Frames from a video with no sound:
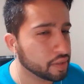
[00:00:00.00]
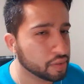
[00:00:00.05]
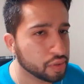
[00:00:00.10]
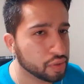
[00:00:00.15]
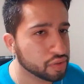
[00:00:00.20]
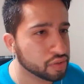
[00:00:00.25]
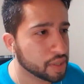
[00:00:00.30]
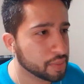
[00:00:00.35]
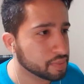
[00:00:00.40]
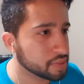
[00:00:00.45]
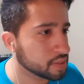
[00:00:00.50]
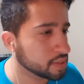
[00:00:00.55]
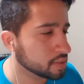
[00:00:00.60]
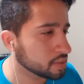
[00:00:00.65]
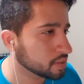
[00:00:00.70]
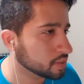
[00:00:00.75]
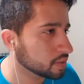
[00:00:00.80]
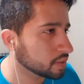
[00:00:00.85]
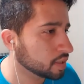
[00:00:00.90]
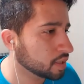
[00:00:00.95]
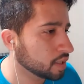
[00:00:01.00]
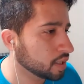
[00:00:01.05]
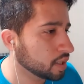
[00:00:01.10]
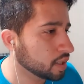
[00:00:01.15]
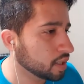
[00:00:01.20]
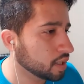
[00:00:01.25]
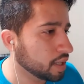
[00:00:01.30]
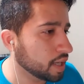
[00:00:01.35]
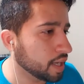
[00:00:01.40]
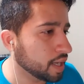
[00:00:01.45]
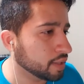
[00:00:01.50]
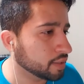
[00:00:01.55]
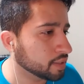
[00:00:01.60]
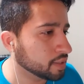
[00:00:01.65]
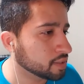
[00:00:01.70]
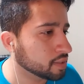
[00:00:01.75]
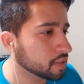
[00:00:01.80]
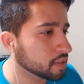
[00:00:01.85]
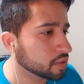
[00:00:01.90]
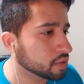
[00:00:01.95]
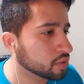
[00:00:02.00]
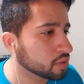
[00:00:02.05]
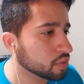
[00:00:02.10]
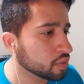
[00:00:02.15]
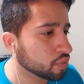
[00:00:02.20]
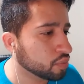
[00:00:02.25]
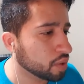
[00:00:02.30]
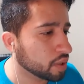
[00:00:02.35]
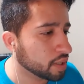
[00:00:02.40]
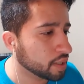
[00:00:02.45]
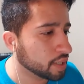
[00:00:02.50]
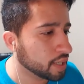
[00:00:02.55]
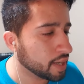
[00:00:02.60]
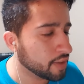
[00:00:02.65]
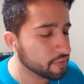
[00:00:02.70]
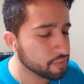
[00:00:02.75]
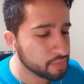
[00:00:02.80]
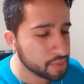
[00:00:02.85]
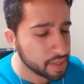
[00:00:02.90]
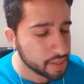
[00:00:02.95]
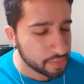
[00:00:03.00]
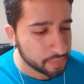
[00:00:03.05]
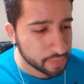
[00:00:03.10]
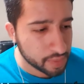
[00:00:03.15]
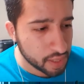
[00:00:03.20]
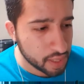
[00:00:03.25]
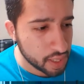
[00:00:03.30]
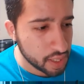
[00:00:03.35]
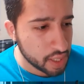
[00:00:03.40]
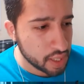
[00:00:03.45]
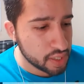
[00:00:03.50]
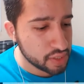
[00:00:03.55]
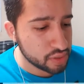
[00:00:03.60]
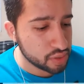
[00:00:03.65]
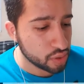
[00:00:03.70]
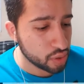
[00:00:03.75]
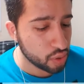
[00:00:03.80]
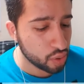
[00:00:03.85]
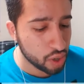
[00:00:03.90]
substance, and this is what it gave me. So